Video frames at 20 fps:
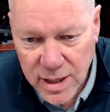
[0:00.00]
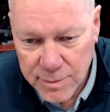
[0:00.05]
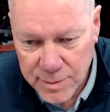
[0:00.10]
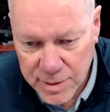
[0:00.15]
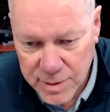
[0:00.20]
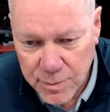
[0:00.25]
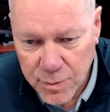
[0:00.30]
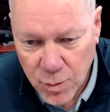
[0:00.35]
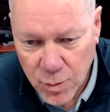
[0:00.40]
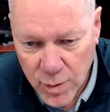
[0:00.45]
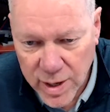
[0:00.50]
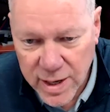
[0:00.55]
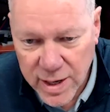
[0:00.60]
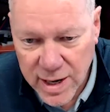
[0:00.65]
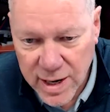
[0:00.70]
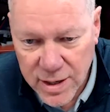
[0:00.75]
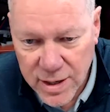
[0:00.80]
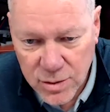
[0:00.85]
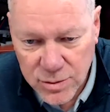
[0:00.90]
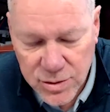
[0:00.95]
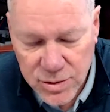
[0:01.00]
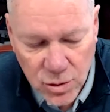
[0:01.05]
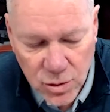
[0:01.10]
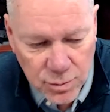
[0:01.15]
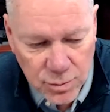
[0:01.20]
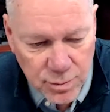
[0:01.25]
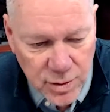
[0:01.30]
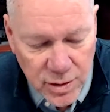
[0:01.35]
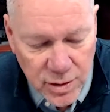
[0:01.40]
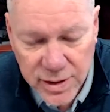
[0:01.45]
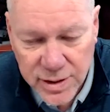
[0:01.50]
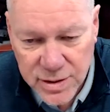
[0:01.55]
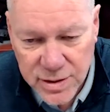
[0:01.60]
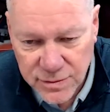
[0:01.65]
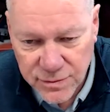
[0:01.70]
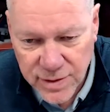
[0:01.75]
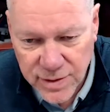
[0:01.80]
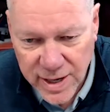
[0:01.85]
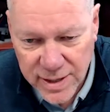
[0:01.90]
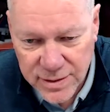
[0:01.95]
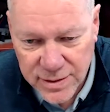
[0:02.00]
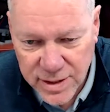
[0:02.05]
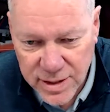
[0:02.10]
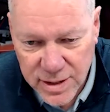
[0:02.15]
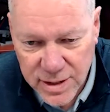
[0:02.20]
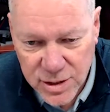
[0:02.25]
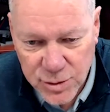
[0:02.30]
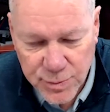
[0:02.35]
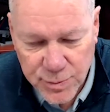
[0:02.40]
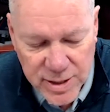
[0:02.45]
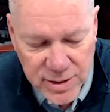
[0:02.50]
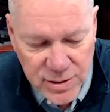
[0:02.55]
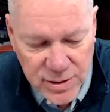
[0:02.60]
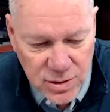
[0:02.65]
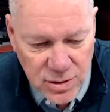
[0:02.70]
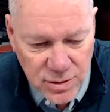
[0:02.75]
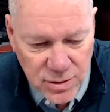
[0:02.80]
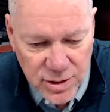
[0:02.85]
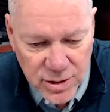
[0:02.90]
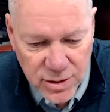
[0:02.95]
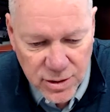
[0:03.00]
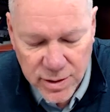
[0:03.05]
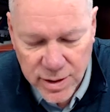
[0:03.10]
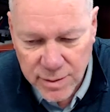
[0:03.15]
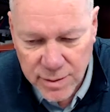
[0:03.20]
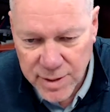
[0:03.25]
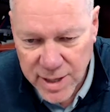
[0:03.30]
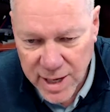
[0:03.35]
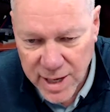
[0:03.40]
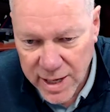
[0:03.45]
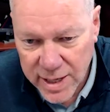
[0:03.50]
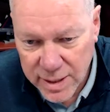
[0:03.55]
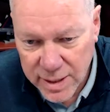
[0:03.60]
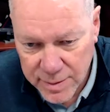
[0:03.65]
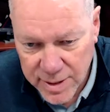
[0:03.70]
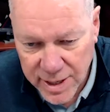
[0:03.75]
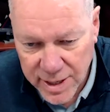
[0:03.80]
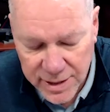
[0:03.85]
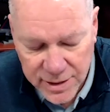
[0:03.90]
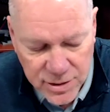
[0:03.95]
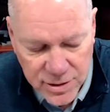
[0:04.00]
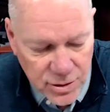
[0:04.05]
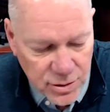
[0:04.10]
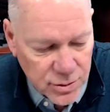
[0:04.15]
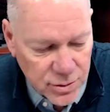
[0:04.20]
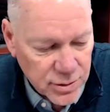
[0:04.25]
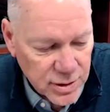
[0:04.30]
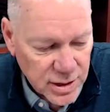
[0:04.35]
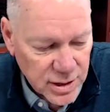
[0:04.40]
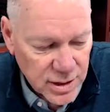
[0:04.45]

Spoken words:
I mean, the Beretta, I know, sold millions of handguns based on their M9, M92.